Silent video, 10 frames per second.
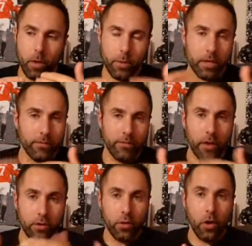where we
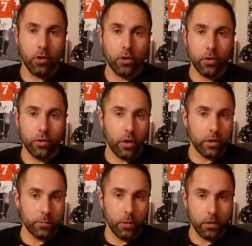convert
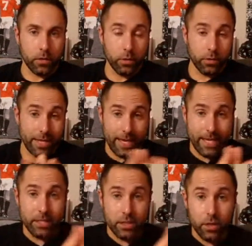non-glucose molecules
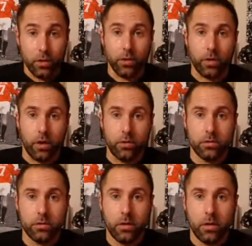into
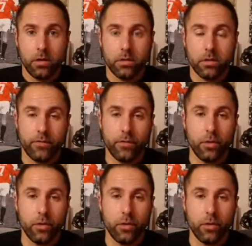glucose. So